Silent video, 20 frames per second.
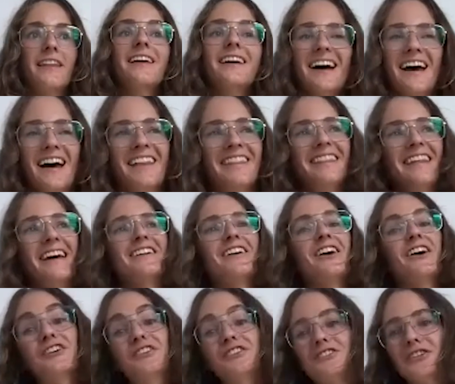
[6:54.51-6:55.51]
then
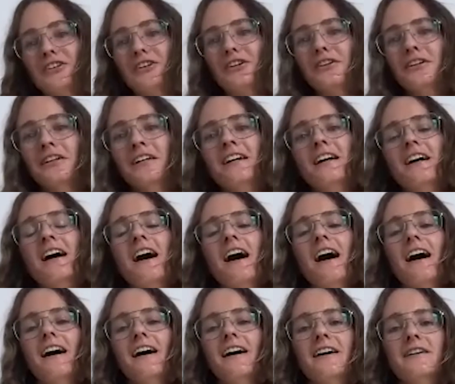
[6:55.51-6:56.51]
also
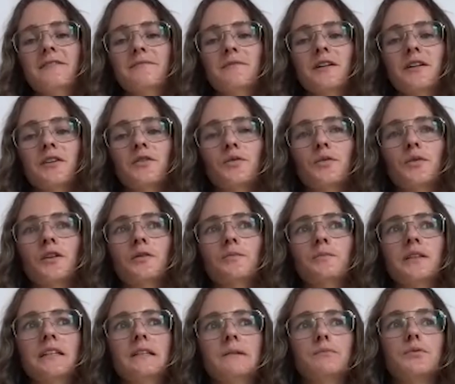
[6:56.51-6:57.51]
we'll
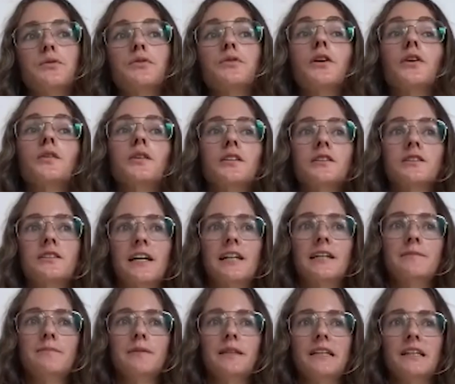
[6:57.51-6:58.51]
be
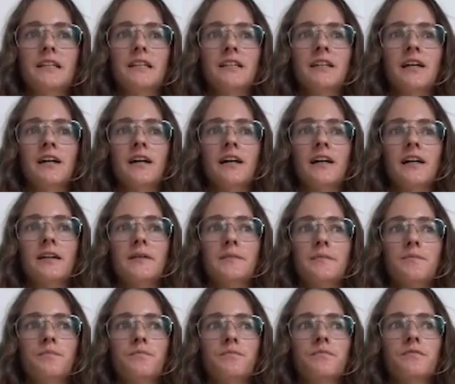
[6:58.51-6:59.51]
prototyping
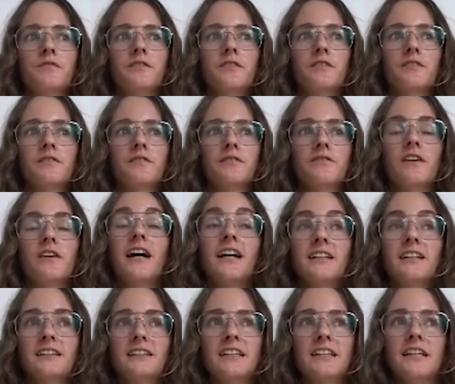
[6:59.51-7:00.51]

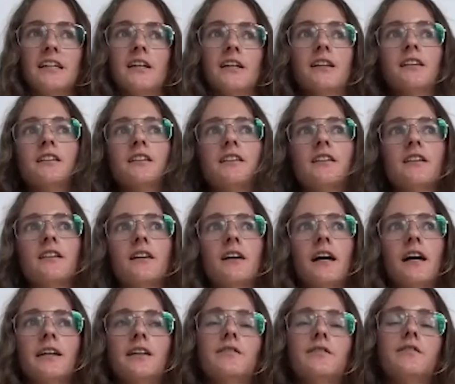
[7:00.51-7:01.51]
finally
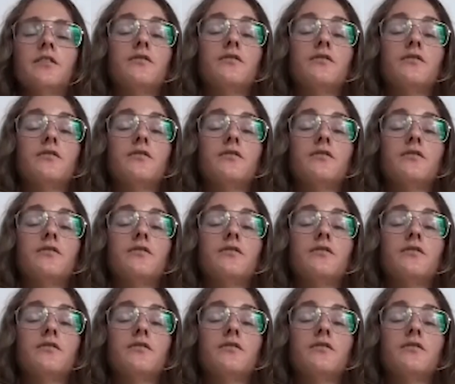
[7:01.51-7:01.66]
kind of the